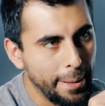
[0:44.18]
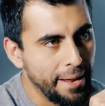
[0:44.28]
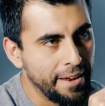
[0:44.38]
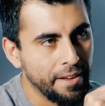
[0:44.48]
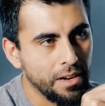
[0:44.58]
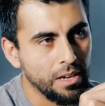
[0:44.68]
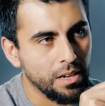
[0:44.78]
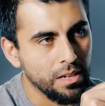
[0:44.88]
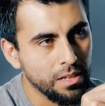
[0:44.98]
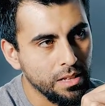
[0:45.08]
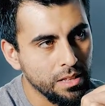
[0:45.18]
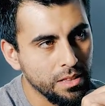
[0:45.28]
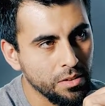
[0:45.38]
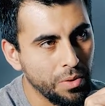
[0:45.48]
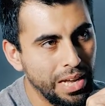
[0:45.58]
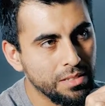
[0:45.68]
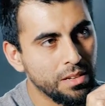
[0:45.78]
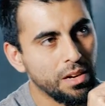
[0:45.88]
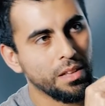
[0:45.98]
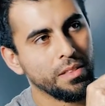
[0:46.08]
and uh, the way I
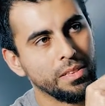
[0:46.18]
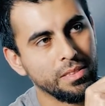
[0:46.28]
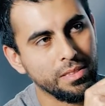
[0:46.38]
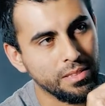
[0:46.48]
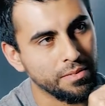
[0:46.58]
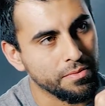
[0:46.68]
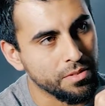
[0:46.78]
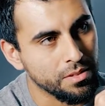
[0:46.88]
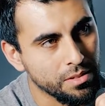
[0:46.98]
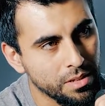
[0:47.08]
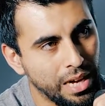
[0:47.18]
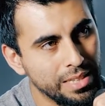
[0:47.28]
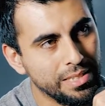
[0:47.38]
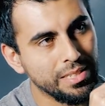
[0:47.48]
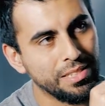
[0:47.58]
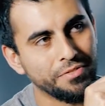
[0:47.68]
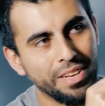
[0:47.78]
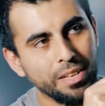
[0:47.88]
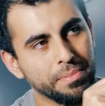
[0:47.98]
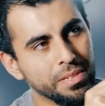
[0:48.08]
saw the the contest
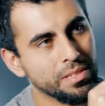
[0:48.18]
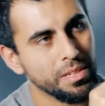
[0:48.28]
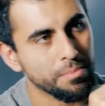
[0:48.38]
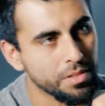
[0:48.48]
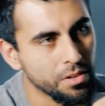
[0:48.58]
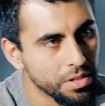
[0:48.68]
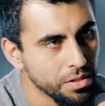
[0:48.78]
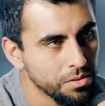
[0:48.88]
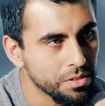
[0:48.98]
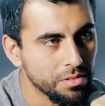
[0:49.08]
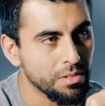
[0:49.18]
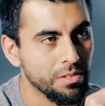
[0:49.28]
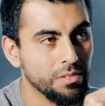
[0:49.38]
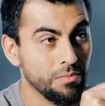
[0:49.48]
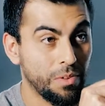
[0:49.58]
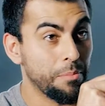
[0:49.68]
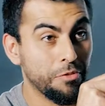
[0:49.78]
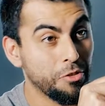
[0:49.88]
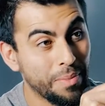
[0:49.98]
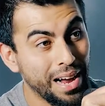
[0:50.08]
developed into something so huge and right
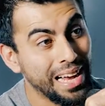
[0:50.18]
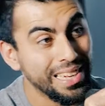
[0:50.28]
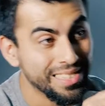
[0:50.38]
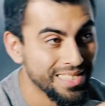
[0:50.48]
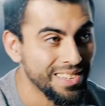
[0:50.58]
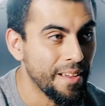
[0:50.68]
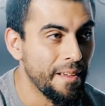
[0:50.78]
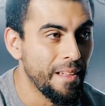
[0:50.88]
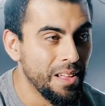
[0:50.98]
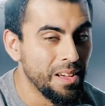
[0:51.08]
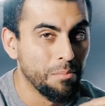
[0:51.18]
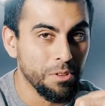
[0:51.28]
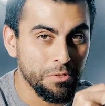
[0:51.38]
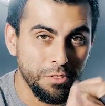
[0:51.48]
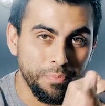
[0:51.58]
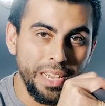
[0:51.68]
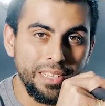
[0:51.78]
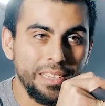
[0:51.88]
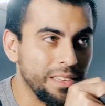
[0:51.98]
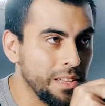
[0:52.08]
before my eyes. And much
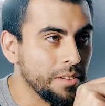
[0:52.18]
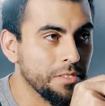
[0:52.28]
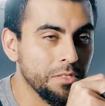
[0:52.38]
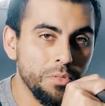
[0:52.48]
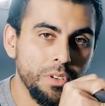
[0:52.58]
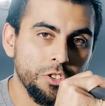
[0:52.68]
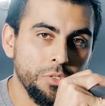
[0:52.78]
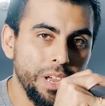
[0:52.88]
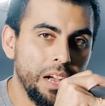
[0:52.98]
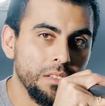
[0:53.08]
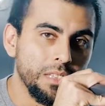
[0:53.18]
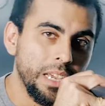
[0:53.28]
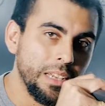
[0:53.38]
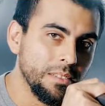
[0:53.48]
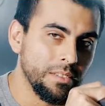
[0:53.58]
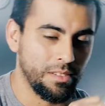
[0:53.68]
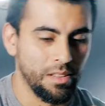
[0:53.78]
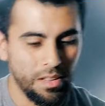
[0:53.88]
respect and love to Trey Alsace,